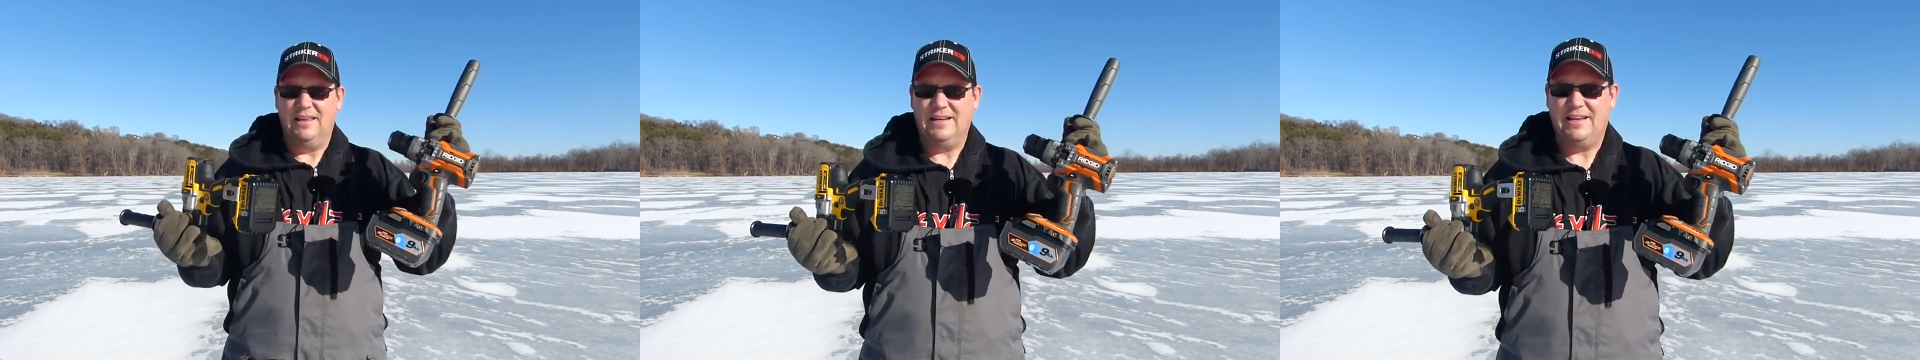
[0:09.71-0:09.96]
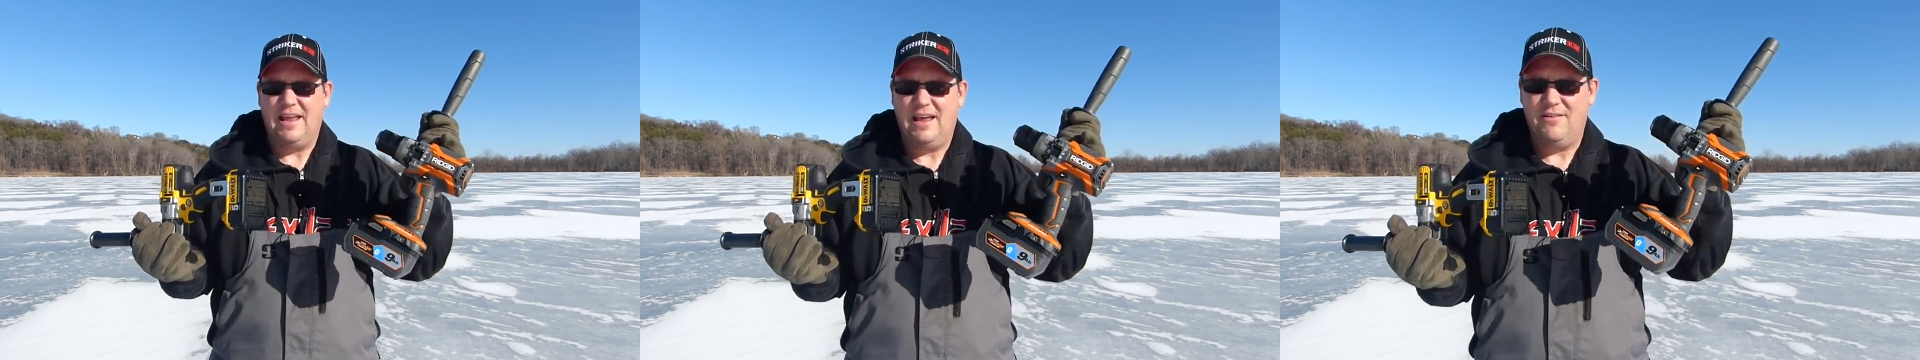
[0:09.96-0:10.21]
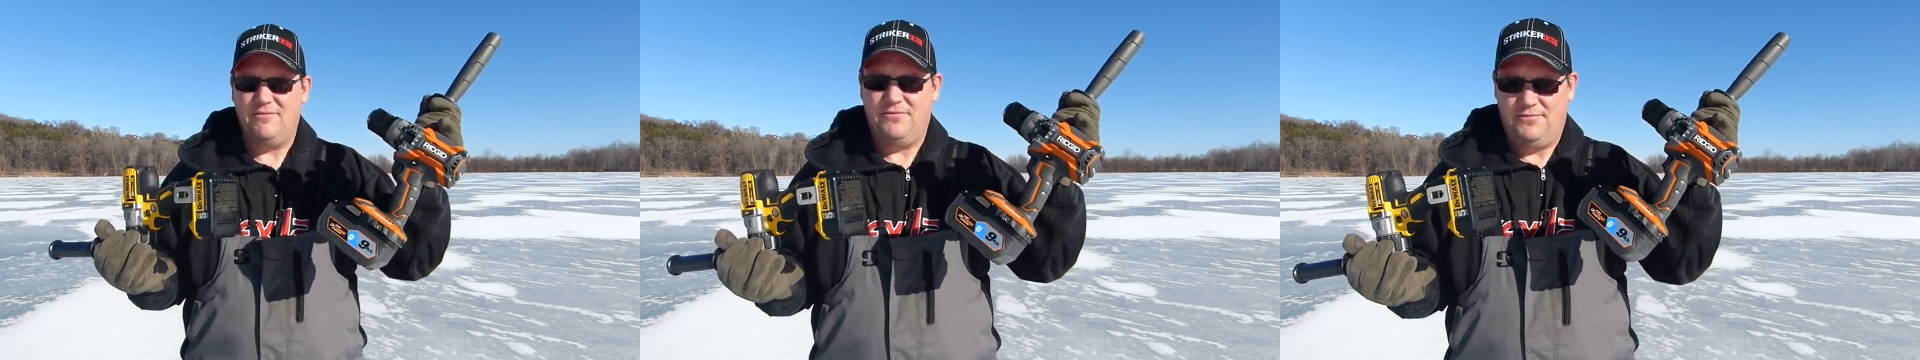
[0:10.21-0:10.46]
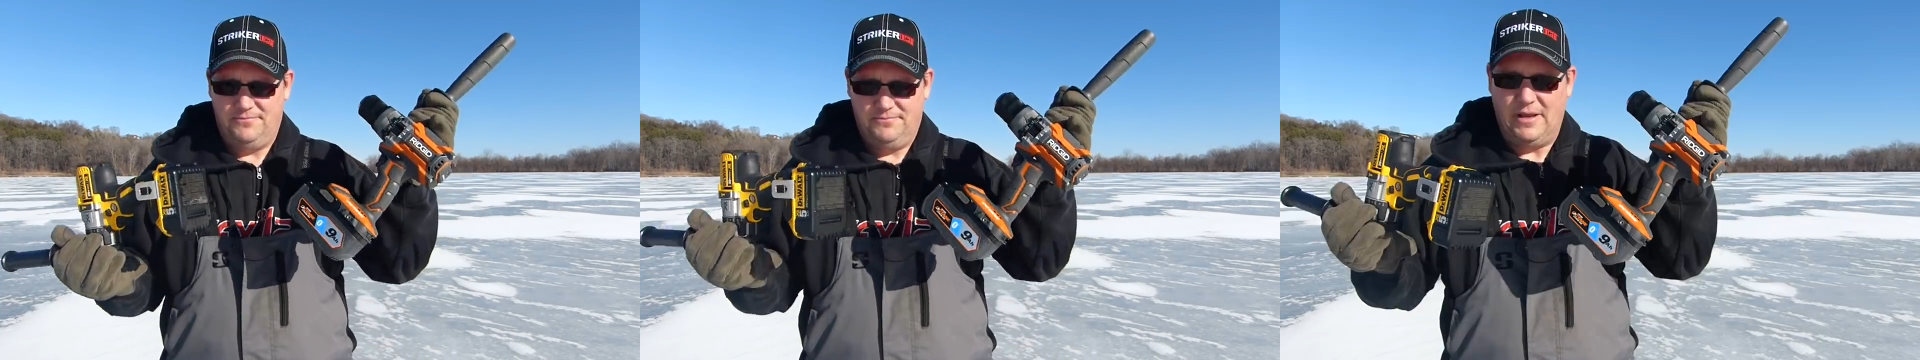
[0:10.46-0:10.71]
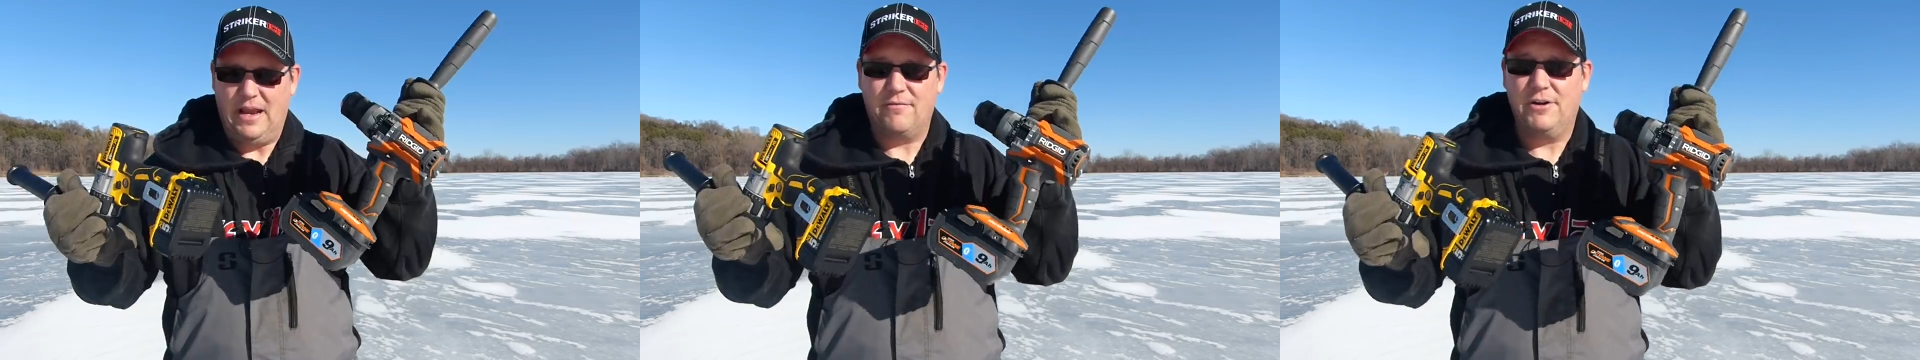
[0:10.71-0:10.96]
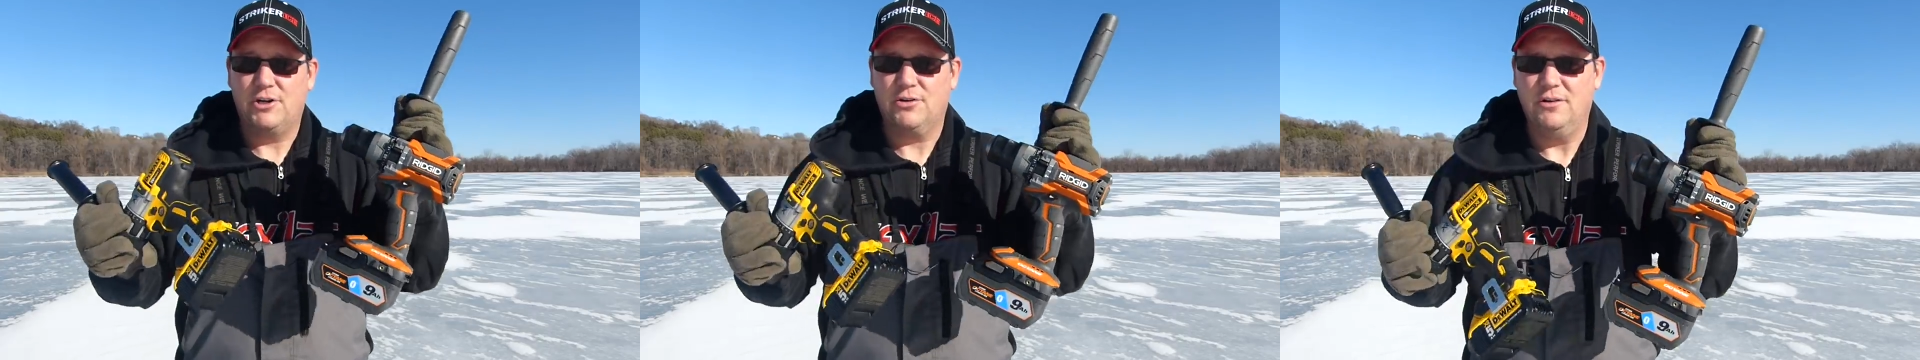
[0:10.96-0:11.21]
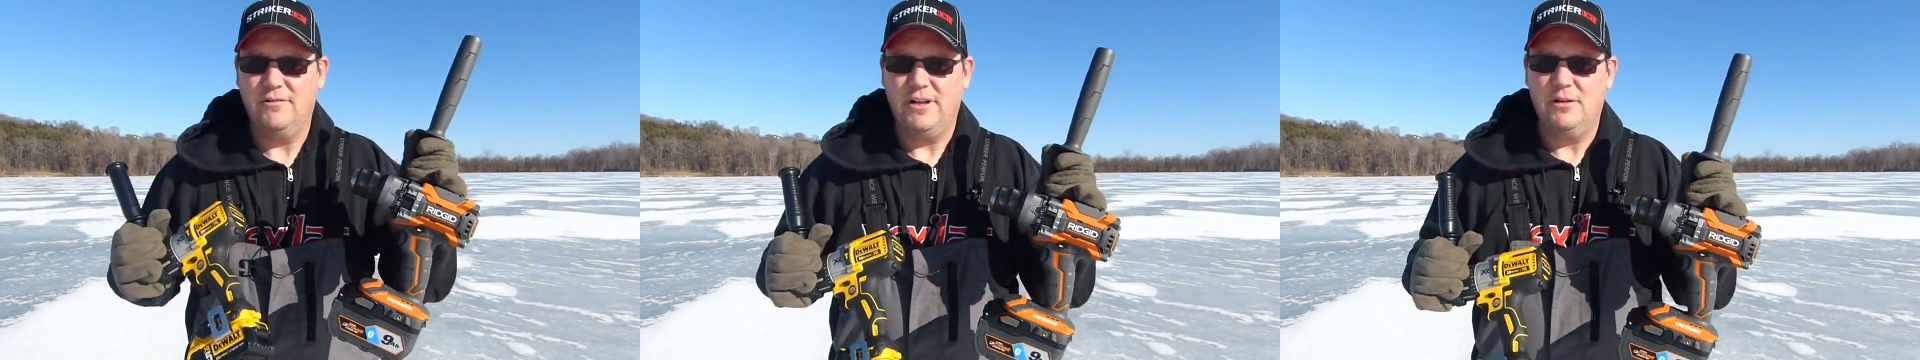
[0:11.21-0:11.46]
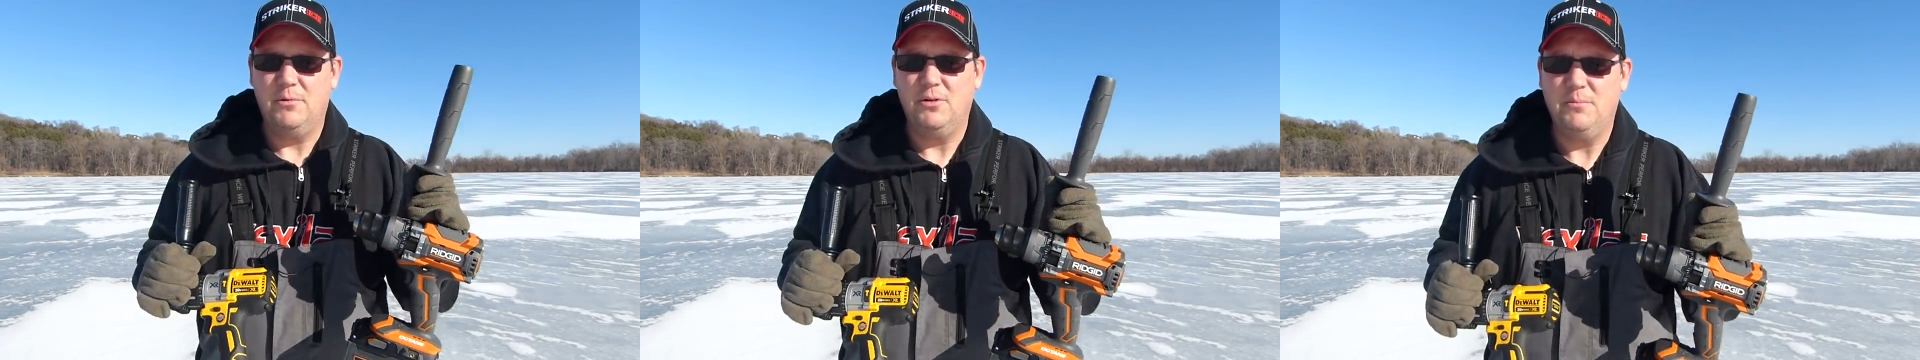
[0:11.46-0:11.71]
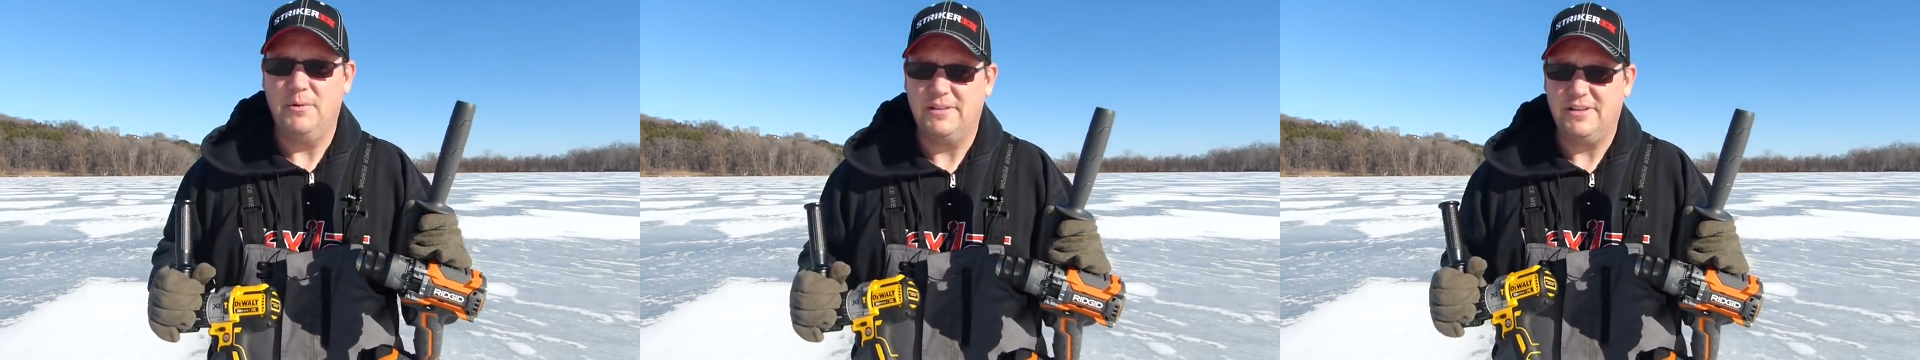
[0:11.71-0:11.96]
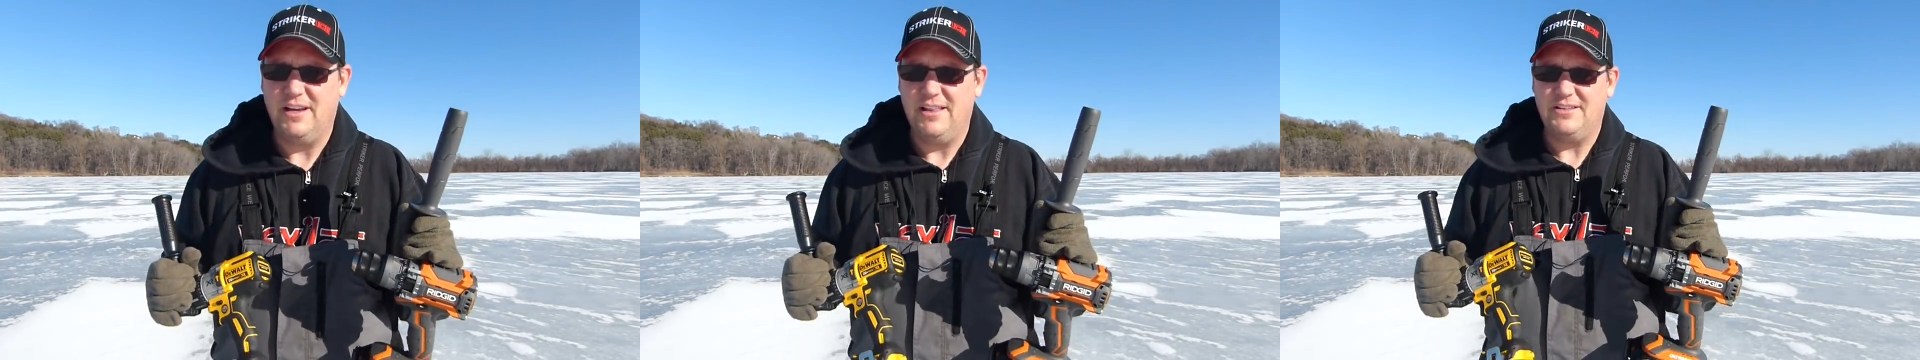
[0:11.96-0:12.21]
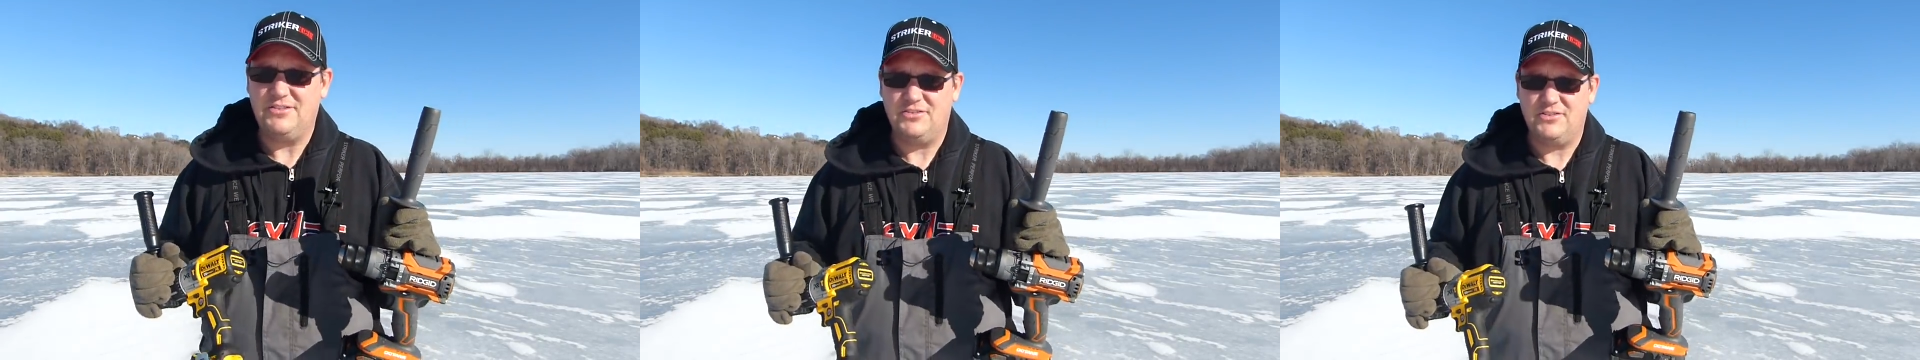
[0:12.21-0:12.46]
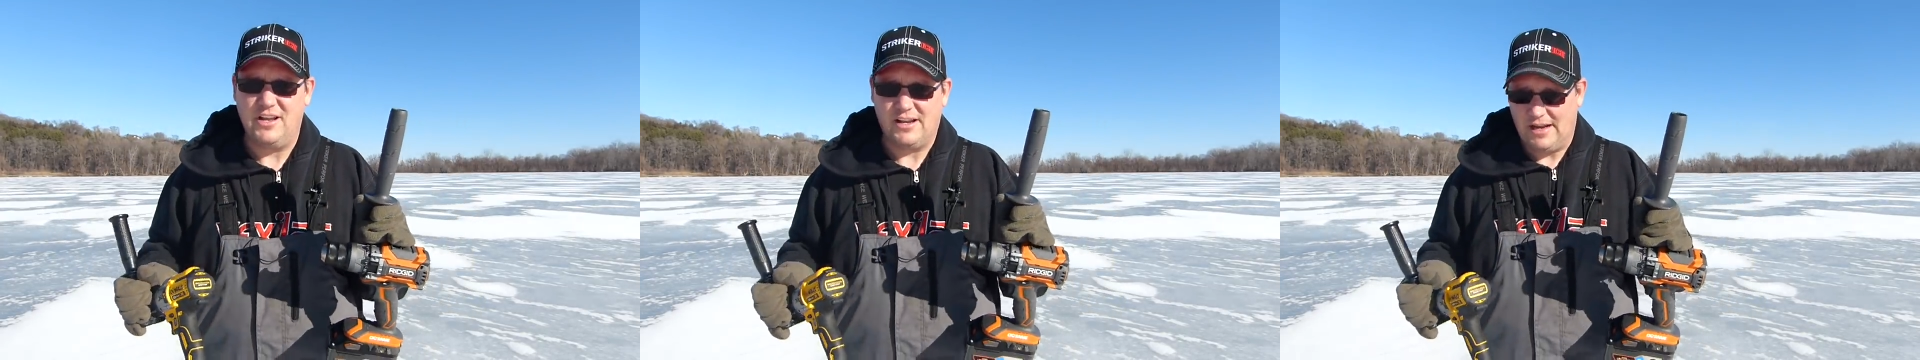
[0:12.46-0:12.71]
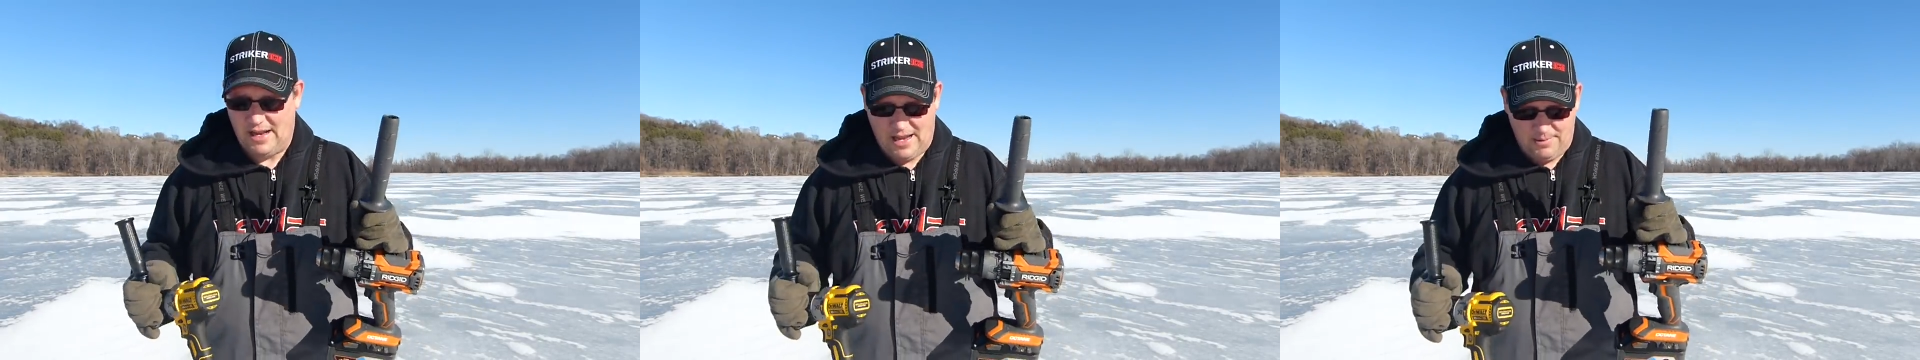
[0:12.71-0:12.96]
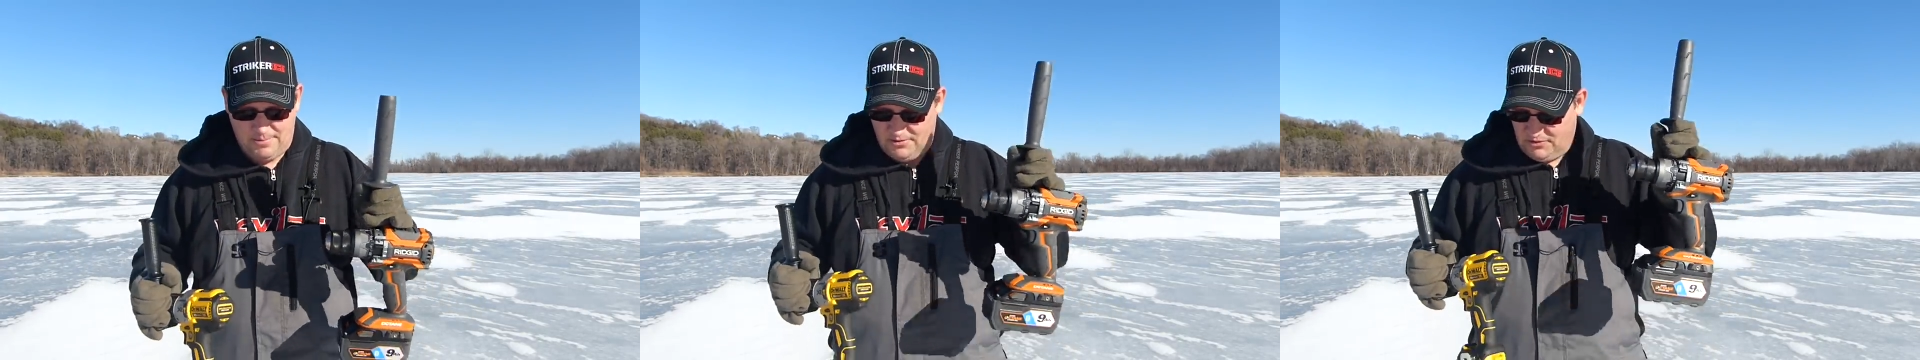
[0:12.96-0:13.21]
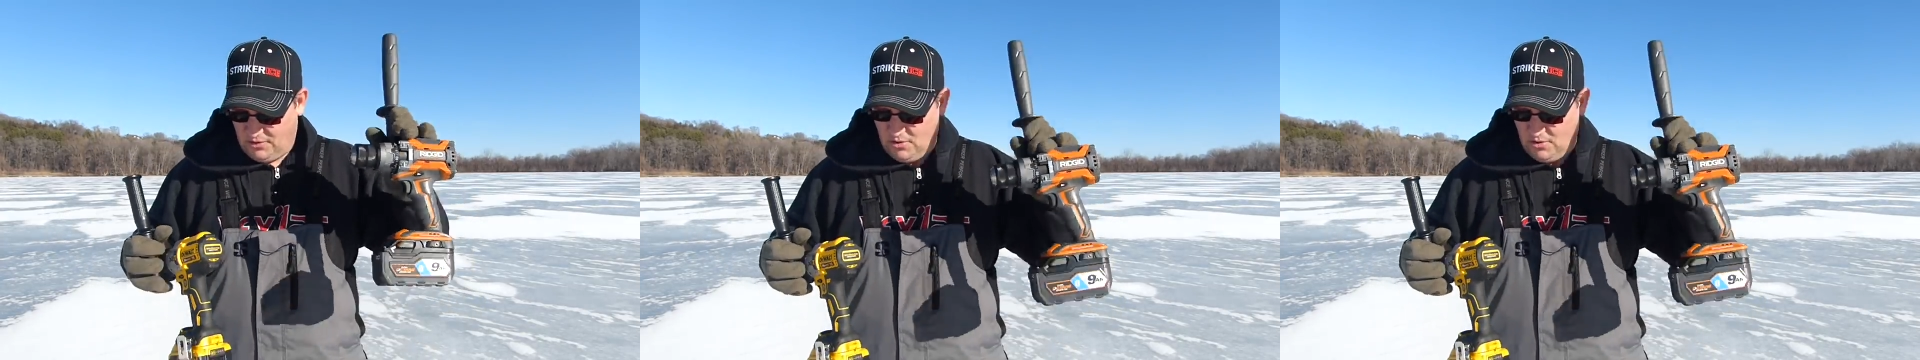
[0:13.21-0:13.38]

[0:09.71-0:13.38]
I like to have every drill available, but that's just not going to happen.